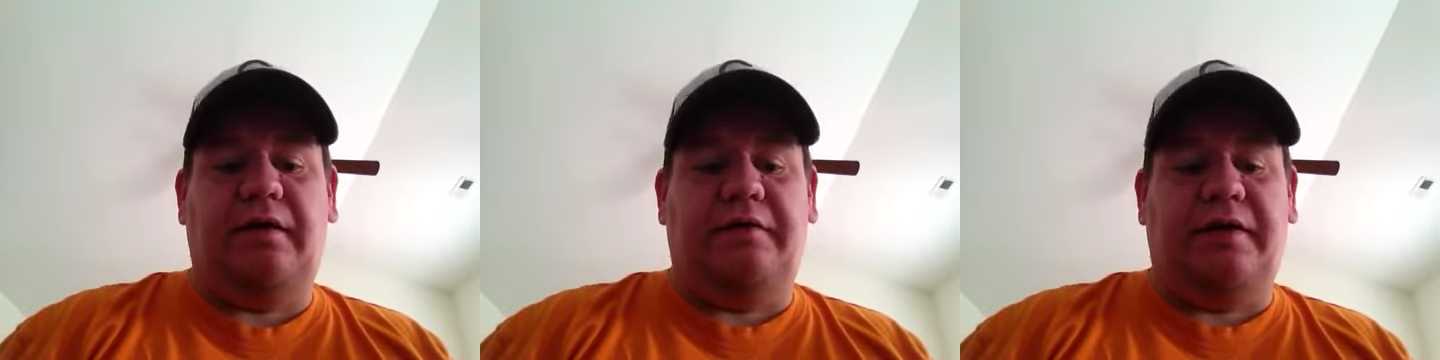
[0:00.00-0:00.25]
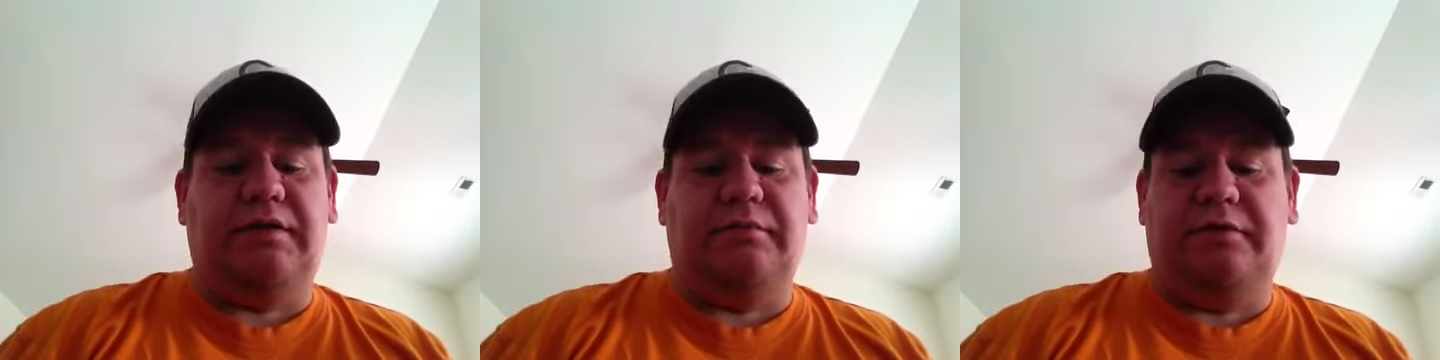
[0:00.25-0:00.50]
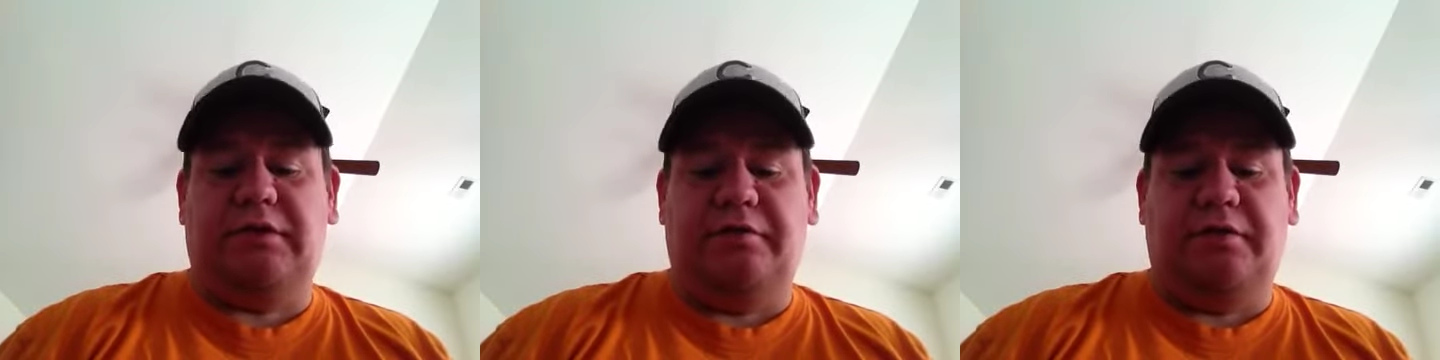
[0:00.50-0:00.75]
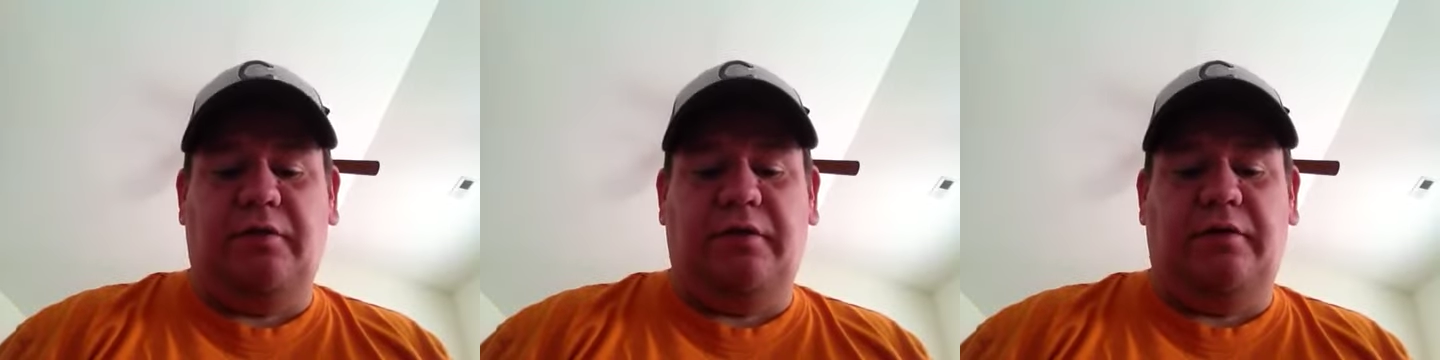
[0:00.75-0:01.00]
I've had some
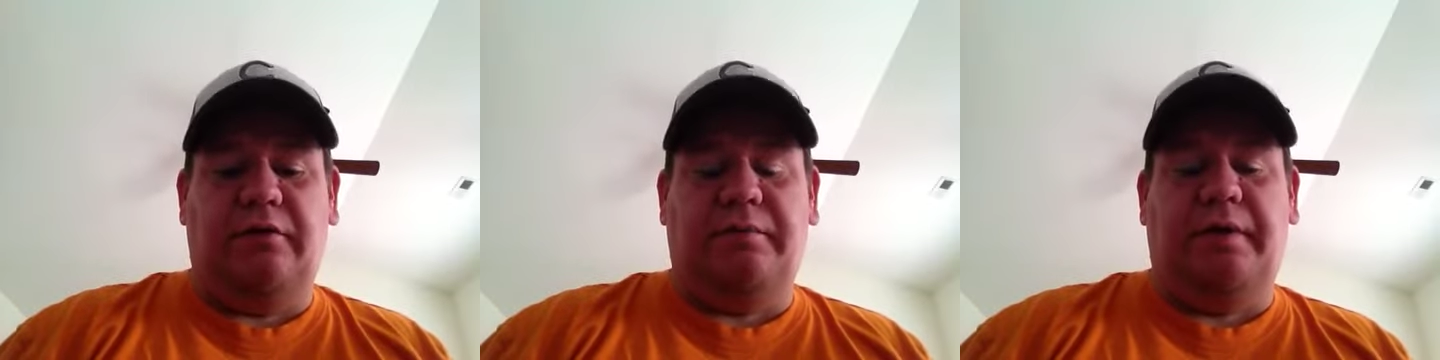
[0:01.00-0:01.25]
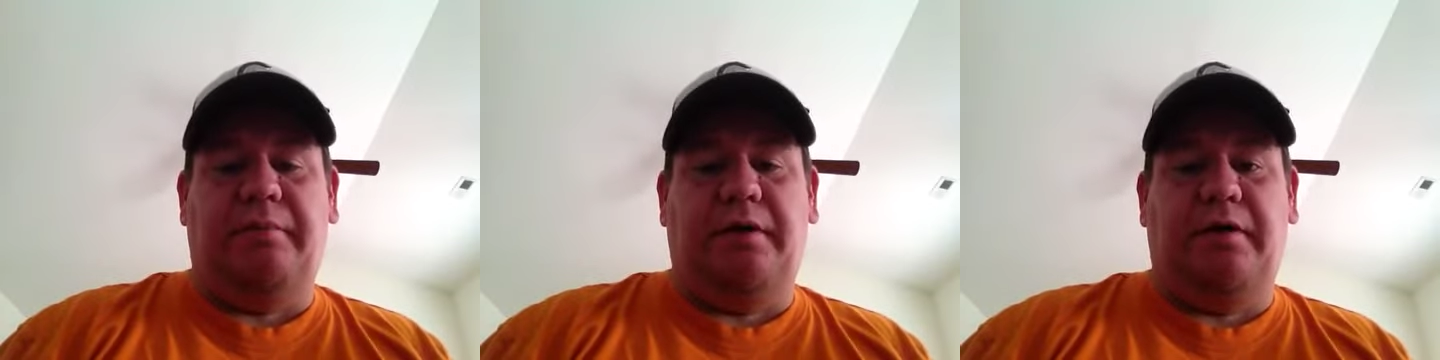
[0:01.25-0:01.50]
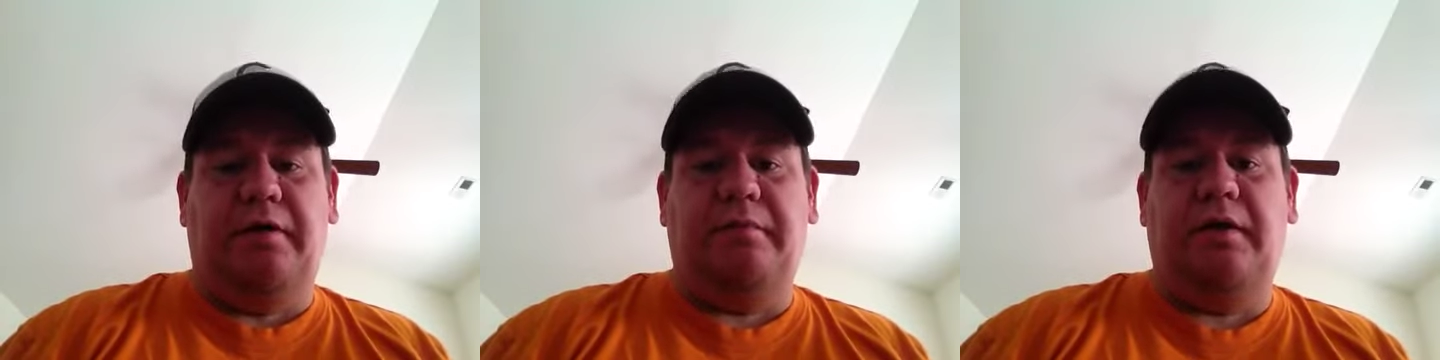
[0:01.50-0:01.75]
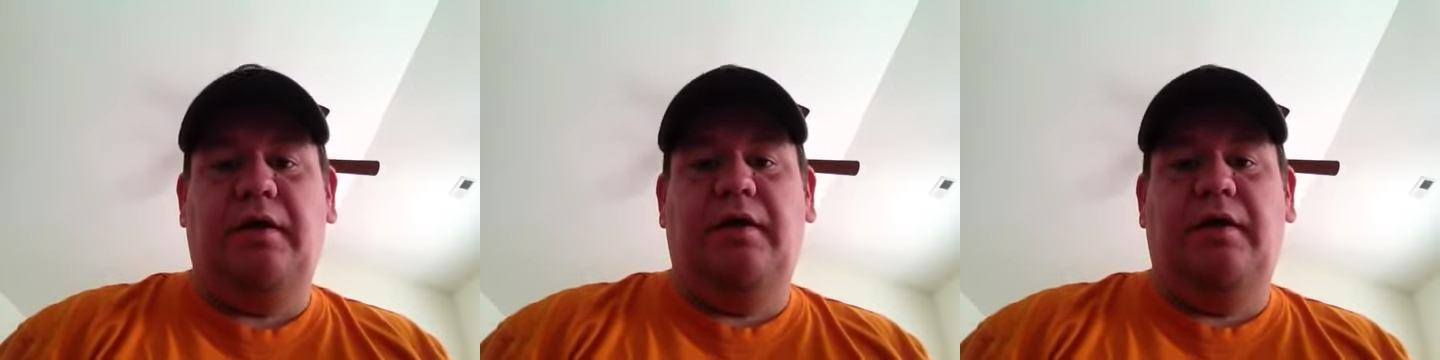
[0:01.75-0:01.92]
stuff going on with my mom.